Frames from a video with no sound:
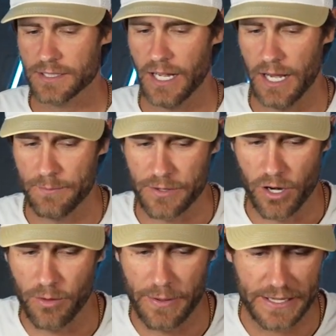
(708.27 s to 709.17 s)
They're
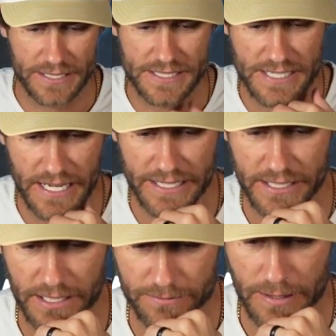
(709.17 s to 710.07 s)
all baked inside
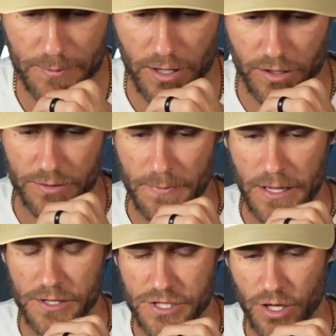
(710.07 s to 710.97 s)
of Repcard.
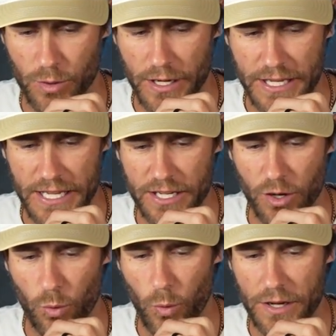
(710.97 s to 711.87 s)
So again,
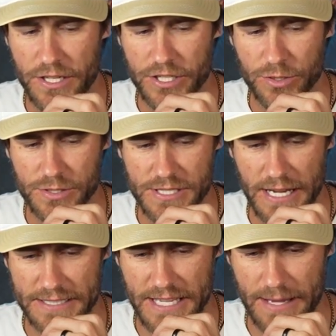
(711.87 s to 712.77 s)
when to use
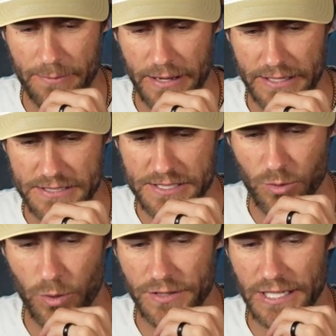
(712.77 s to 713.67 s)
text campaigns?
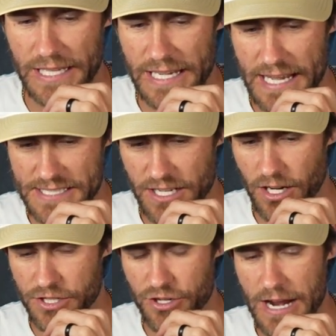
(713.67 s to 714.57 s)
When the lead has a
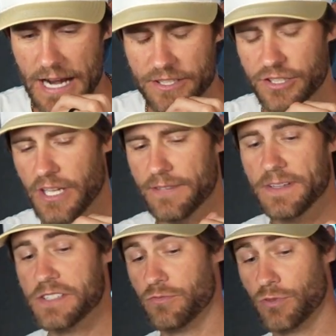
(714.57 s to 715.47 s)
contract, if
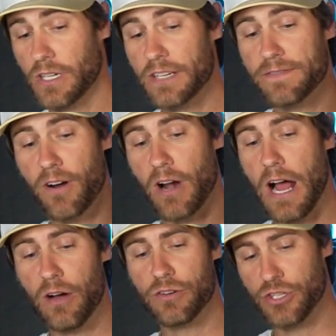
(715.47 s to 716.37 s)
it's really far
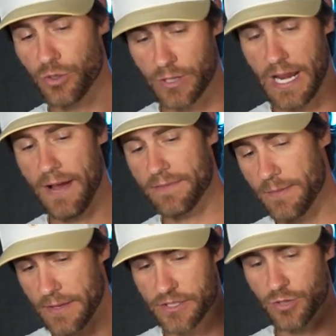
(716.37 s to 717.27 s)
out, you could have
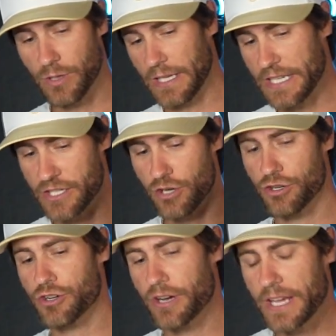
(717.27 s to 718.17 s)
them into a lead
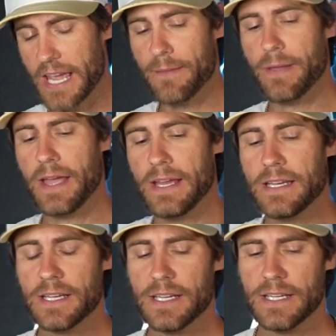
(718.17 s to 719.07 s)
nurturing
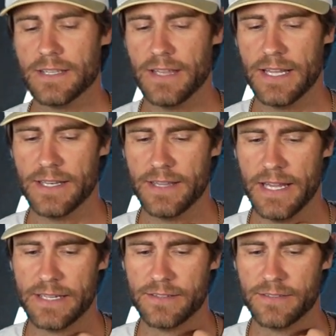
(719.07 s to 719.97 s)
campaign
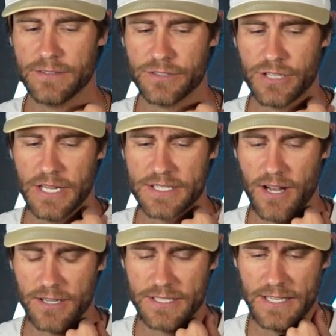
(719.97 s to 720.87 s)
that
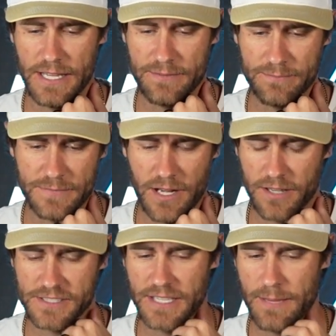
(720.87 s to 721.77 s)
talks
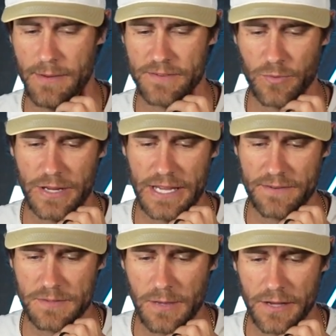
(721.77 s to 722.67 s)
to them every week,
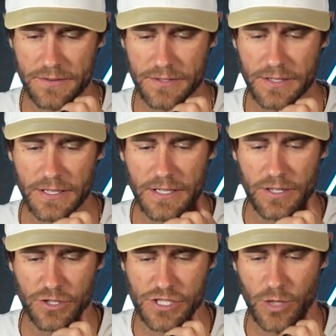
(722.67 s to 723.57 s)
every month,
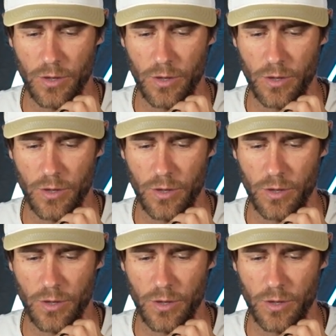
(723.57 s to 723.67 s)
or so